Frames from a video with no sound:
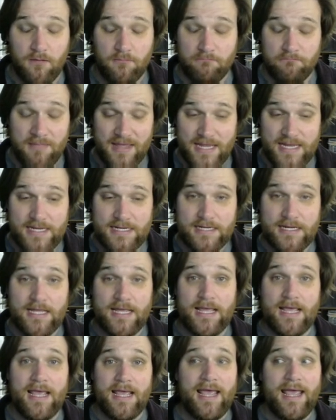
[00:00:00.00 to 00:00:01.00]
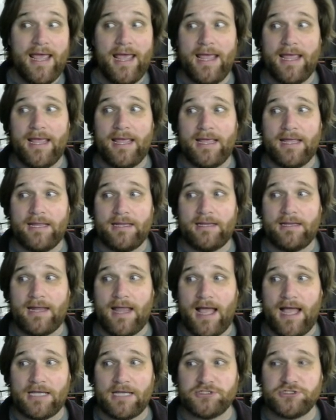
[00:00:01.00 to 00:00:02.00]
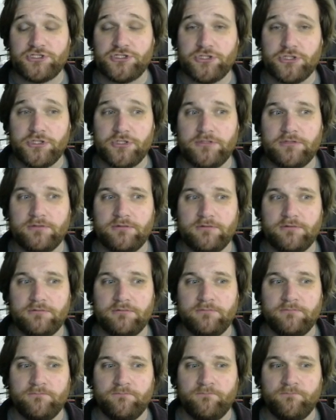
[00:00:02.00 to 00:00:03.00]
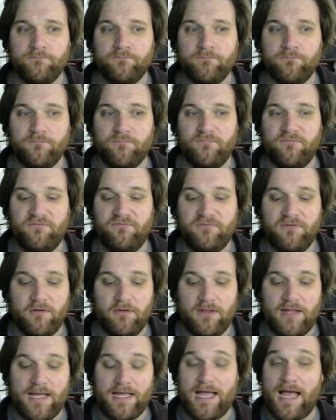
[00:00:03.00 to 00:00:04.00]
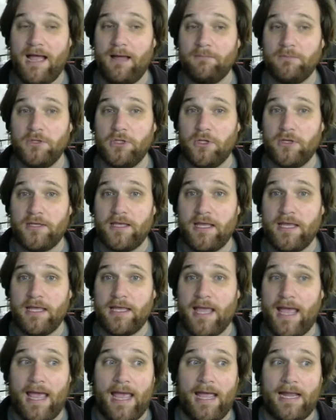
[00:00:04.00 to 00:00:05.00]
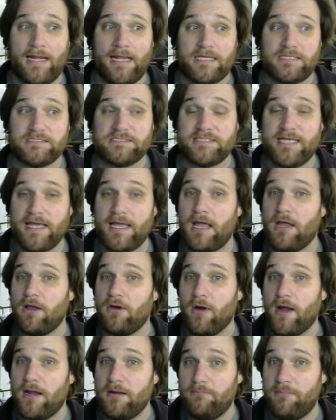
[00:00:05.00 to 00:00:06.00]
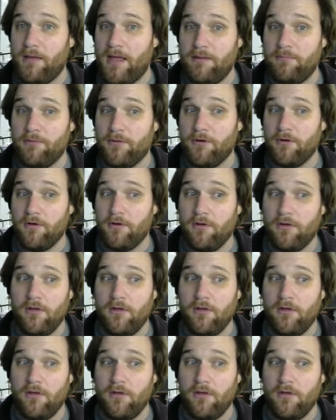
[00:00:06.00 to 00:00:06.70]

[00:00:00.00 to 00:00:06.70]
mean, and I shouldn't feel like I'm looking at a second grade paper